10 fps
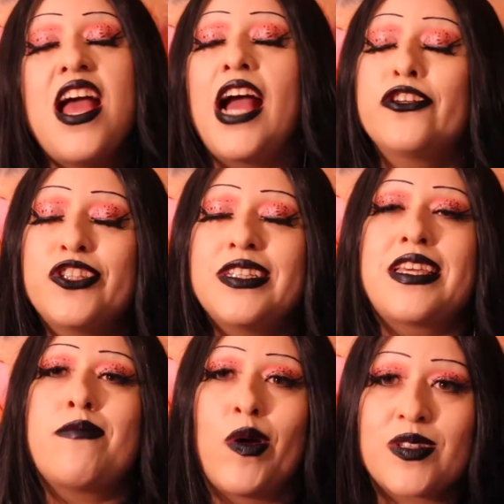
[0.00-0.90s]
I shouldn't
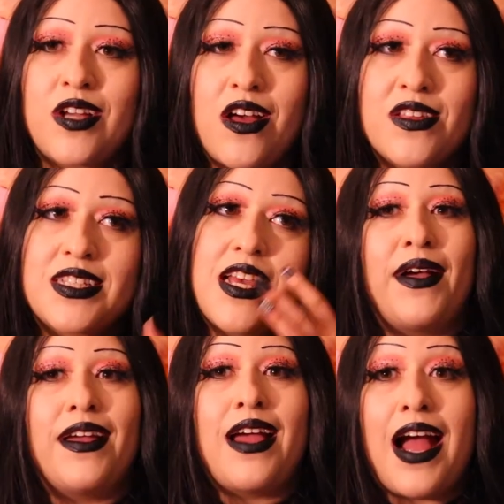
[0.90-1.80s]
say most goths,
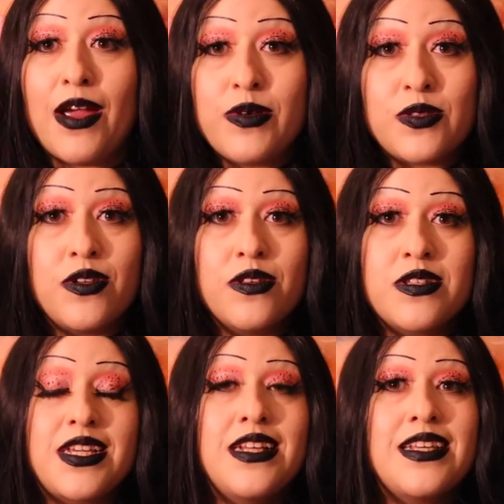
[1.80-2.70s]
but I was one of
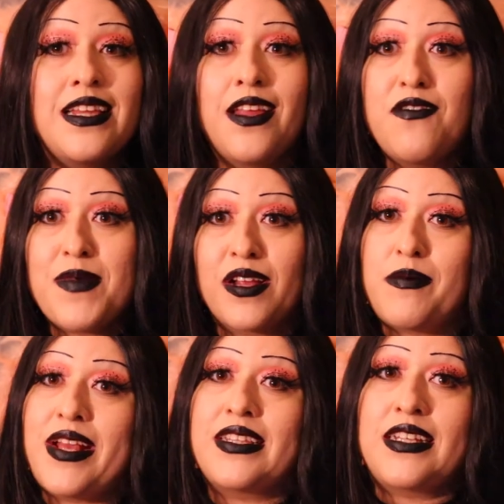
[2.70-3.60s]
those kids that loved Marilyn
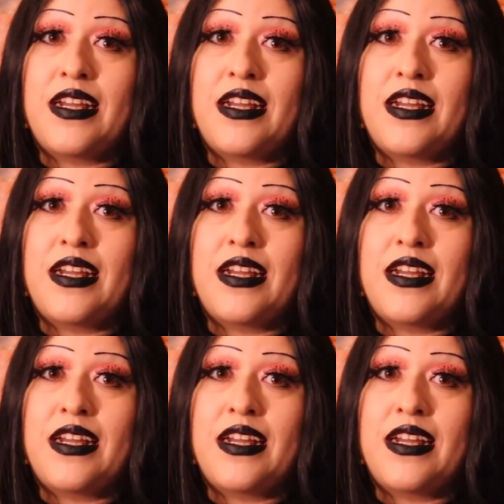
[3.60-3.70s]
Manson,